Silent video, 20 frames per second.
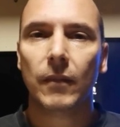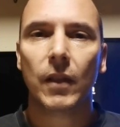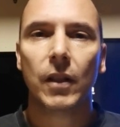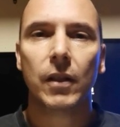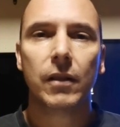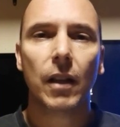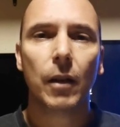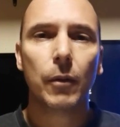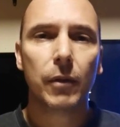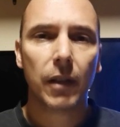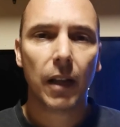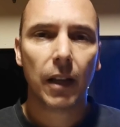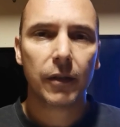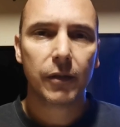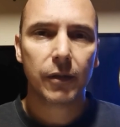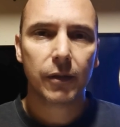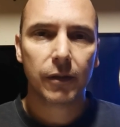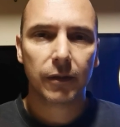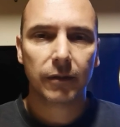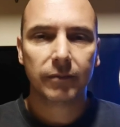so I would like
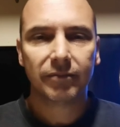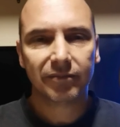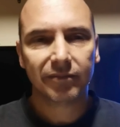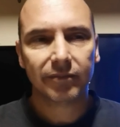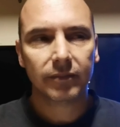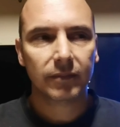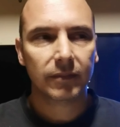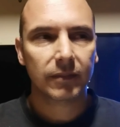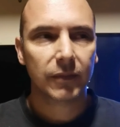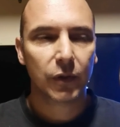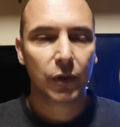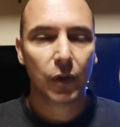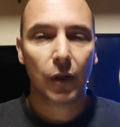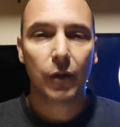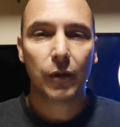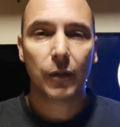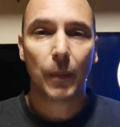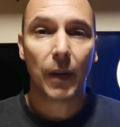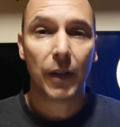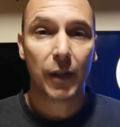to show
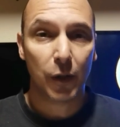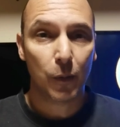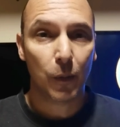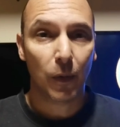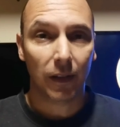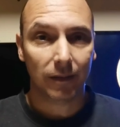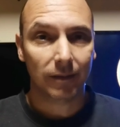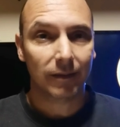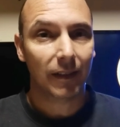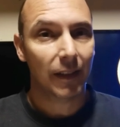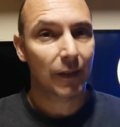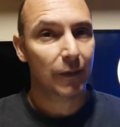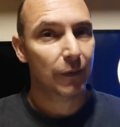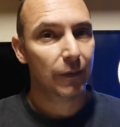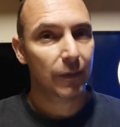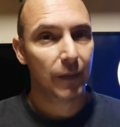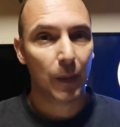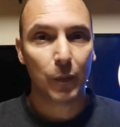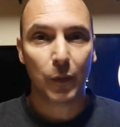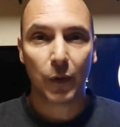you my new one. i
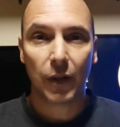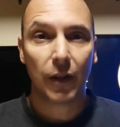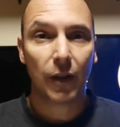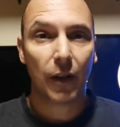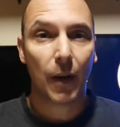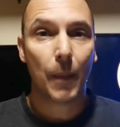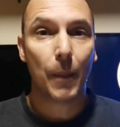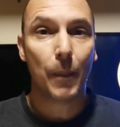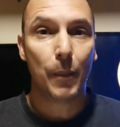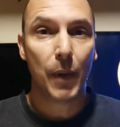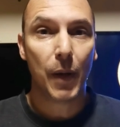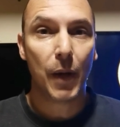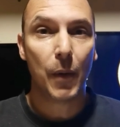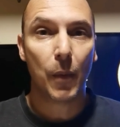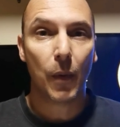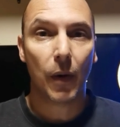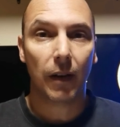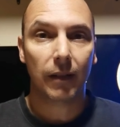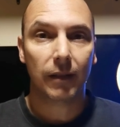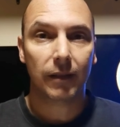am working on a
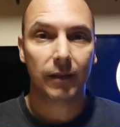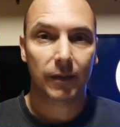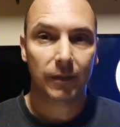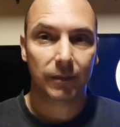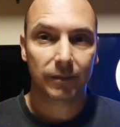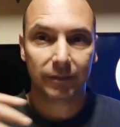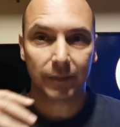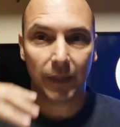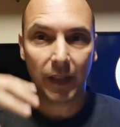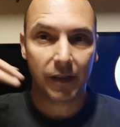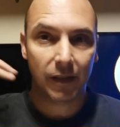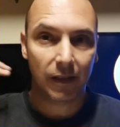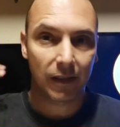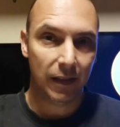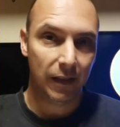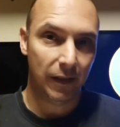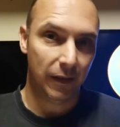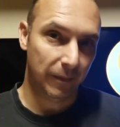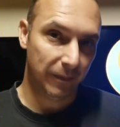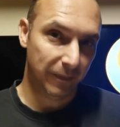big one,
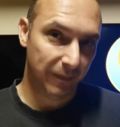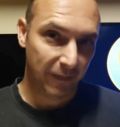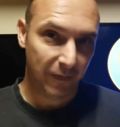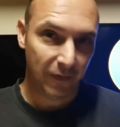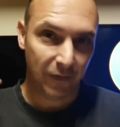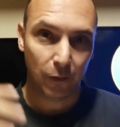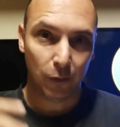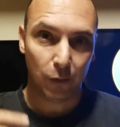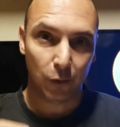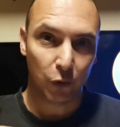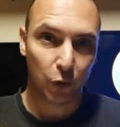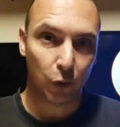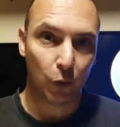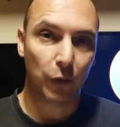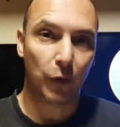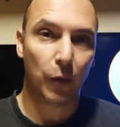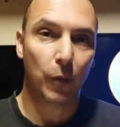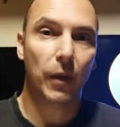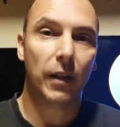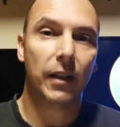basically a full
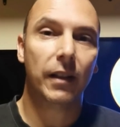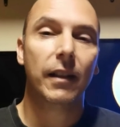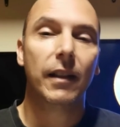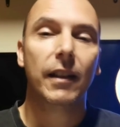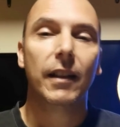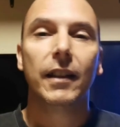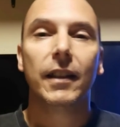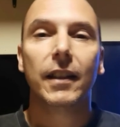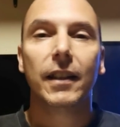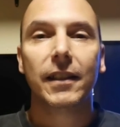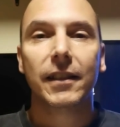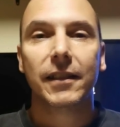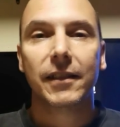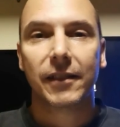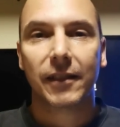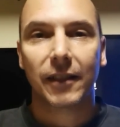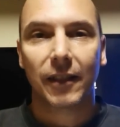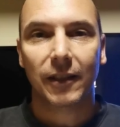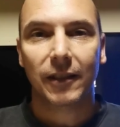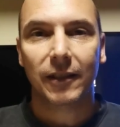shoulder one.
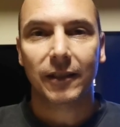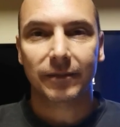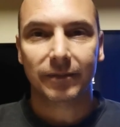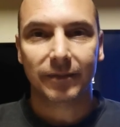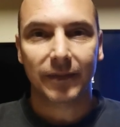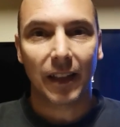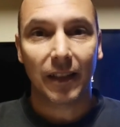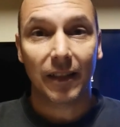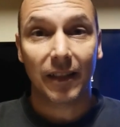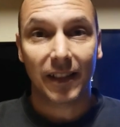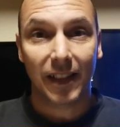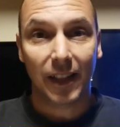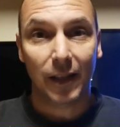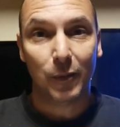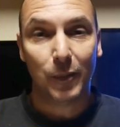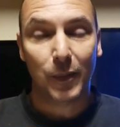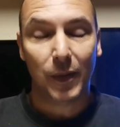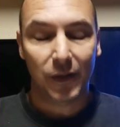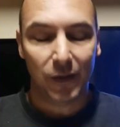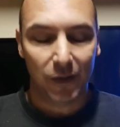So I think
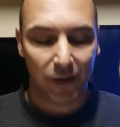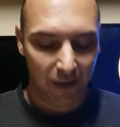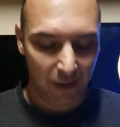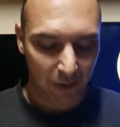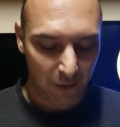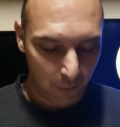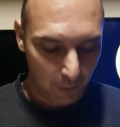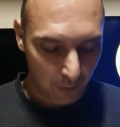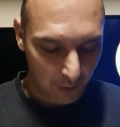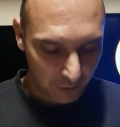that'll be interesting to